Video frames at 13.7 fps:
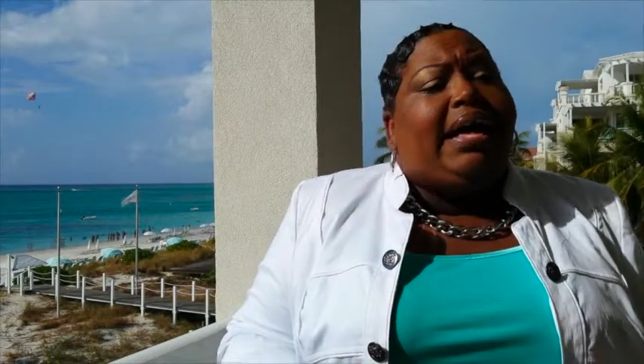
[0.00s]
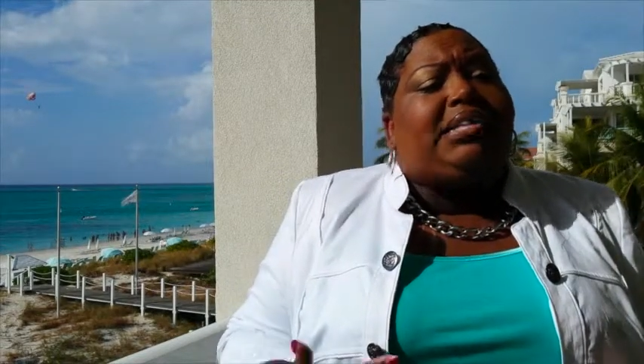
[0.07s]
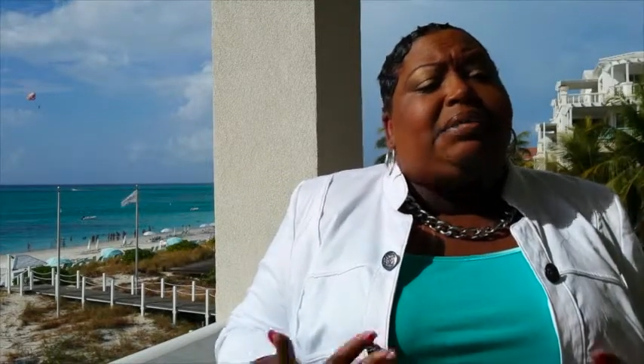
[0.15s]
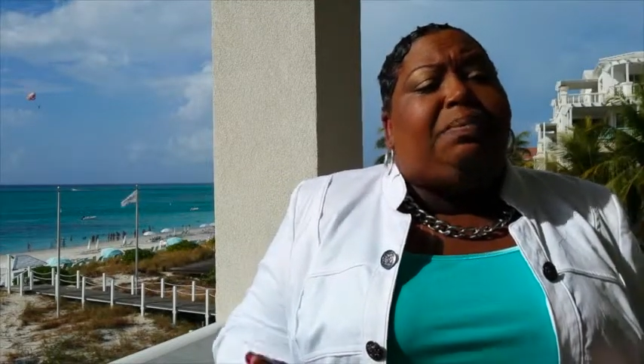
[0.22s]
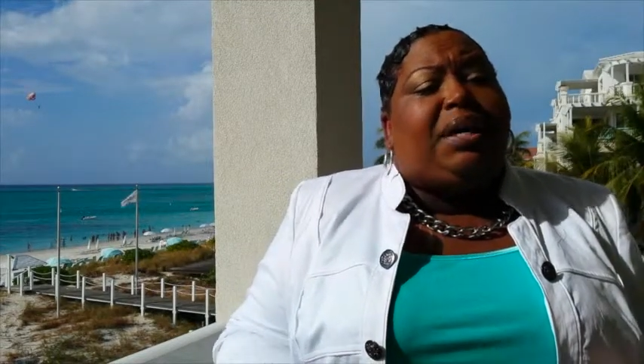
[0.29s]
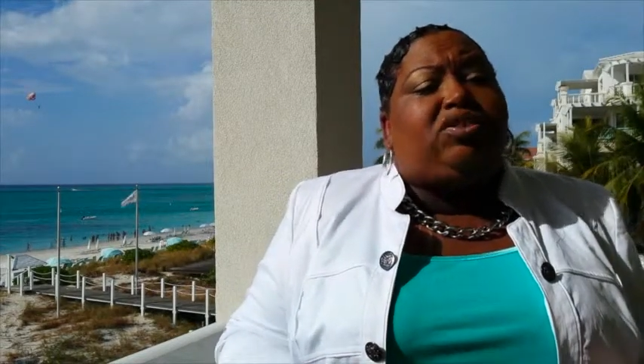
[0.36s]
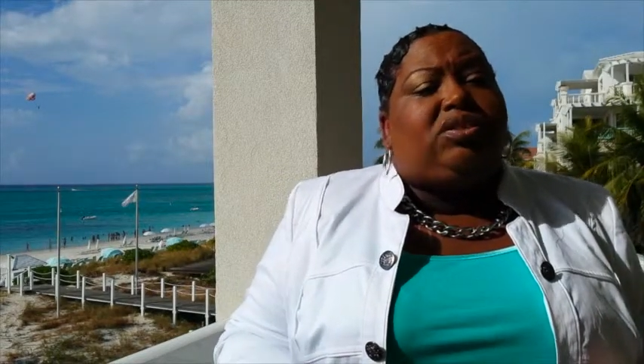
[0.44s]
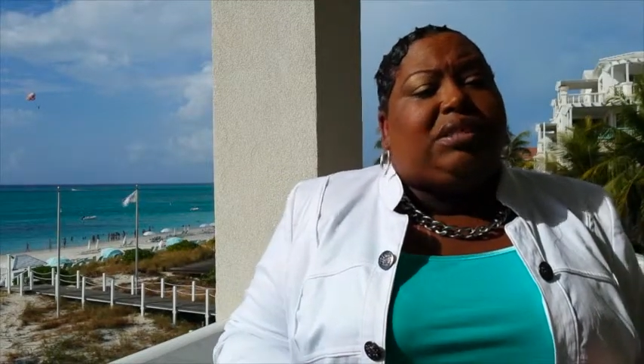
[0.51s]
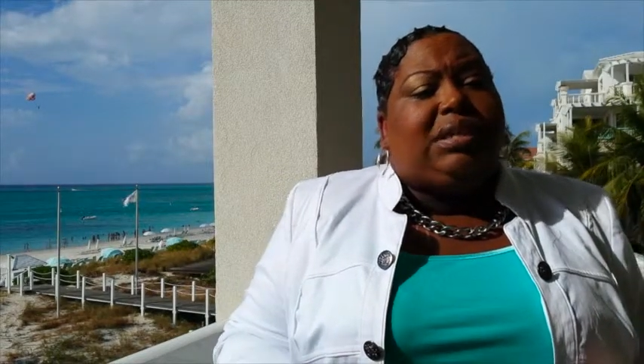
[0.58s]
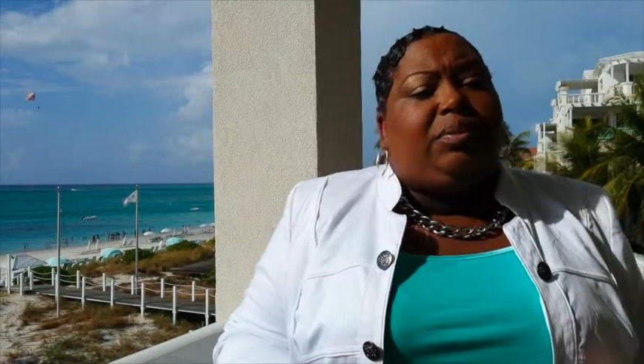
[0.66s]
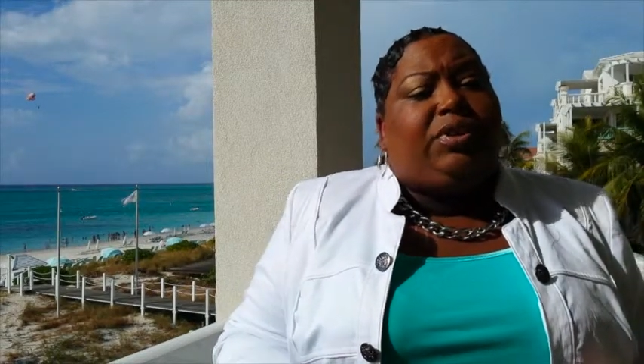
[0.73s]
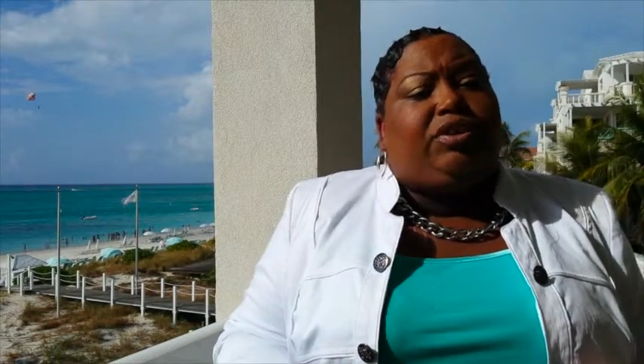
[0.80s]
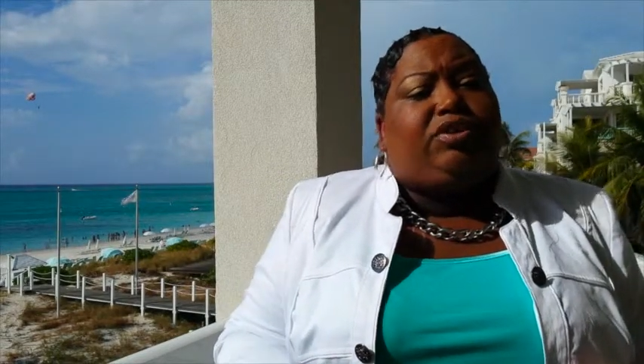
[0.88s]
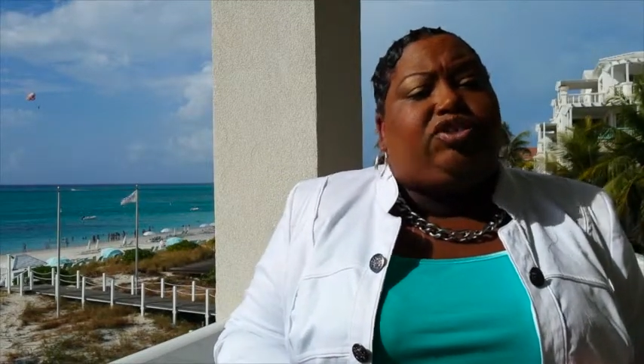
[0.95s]

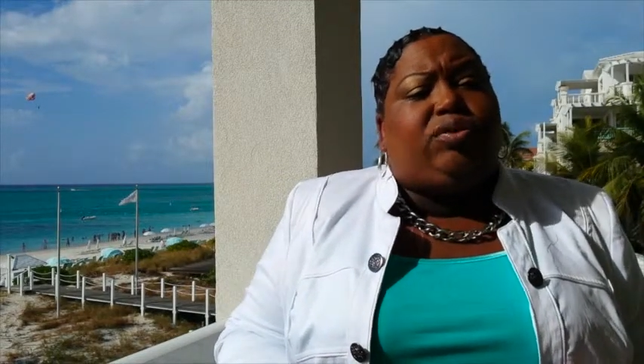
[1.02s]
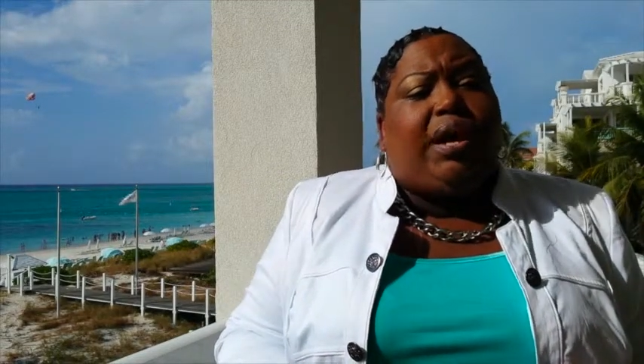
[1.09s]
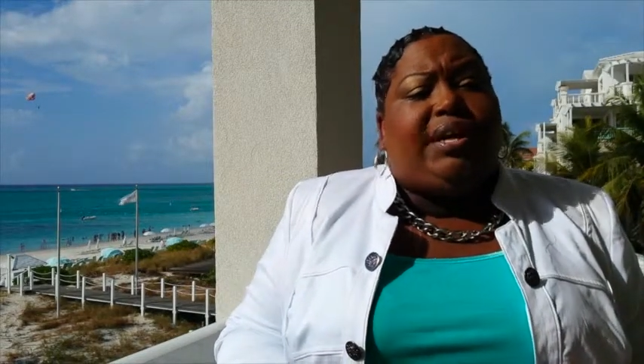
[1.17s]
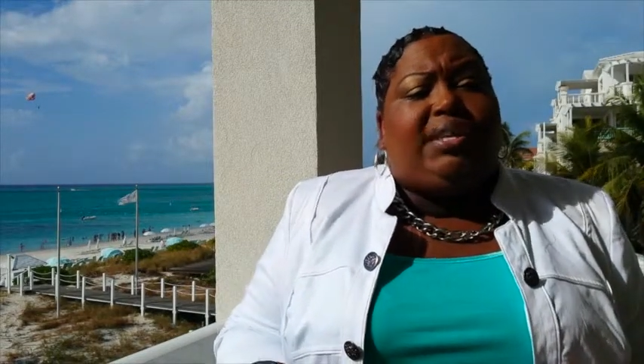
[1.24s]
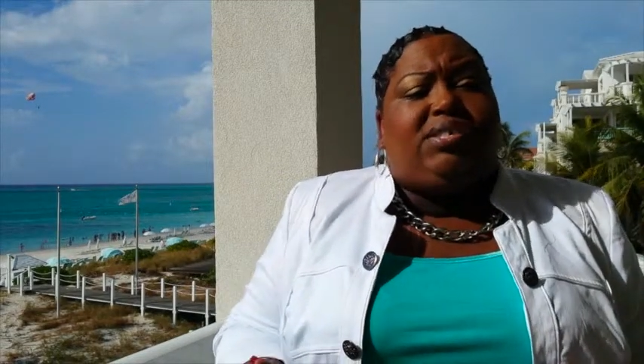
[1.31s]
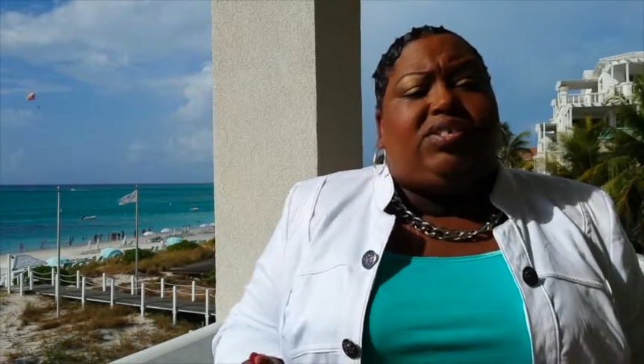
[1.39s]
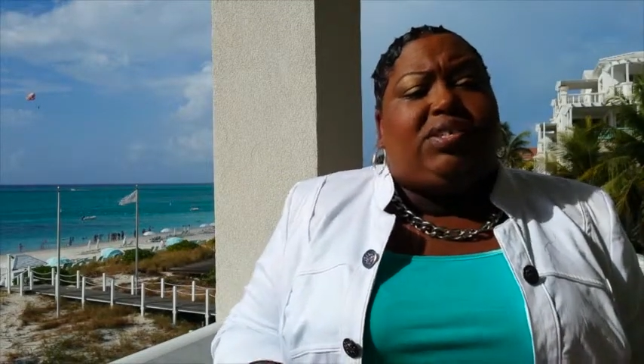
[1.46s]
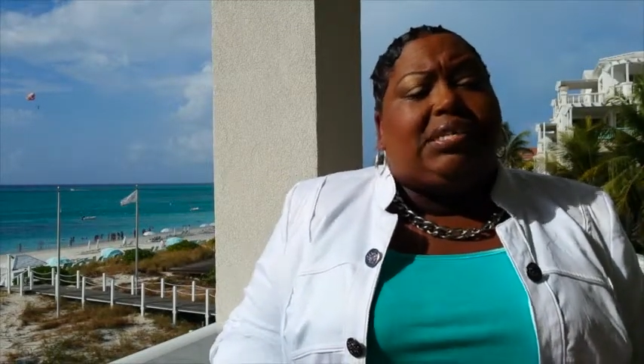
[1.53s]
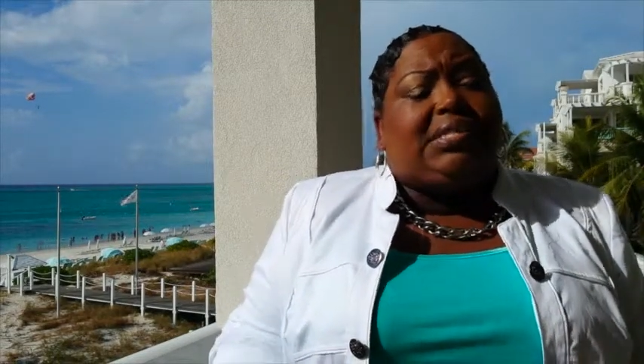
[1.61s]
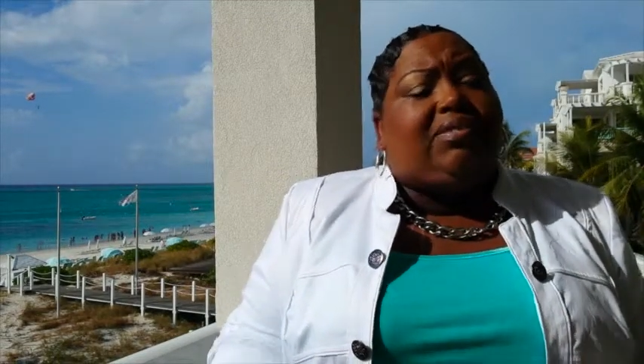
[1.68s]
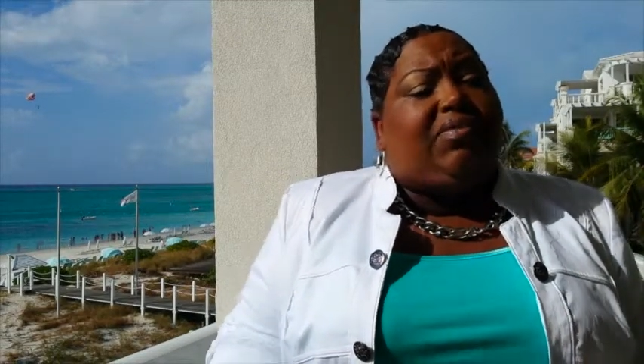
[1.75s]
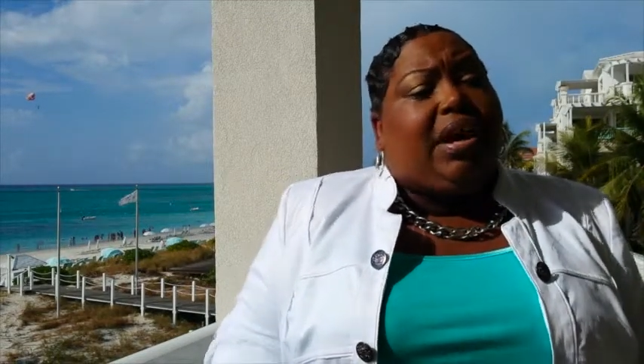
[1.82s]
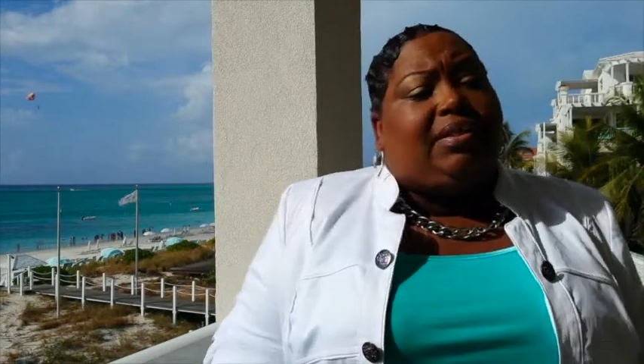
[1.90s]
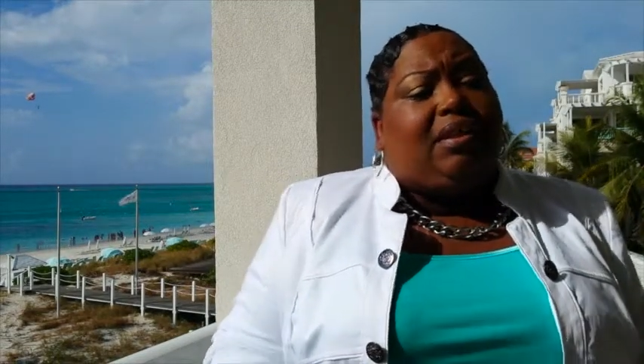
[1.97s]
especially when you're trying to
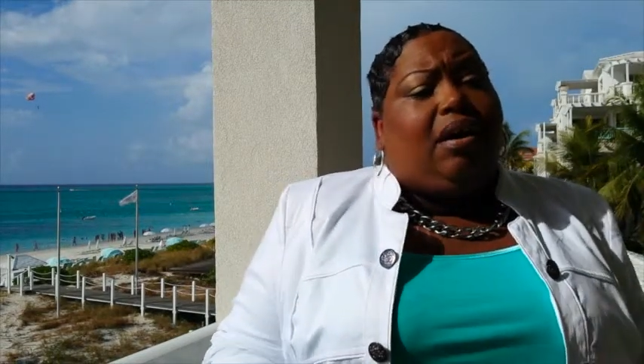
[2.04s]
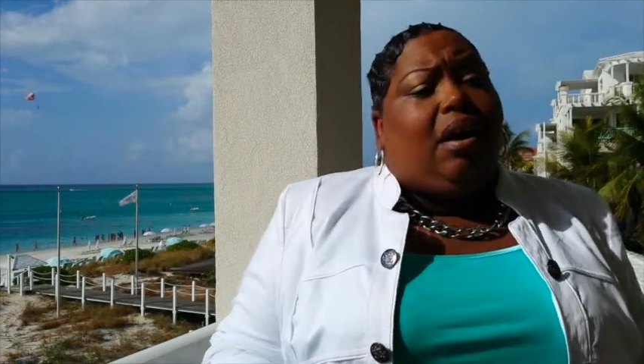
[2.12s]
justify the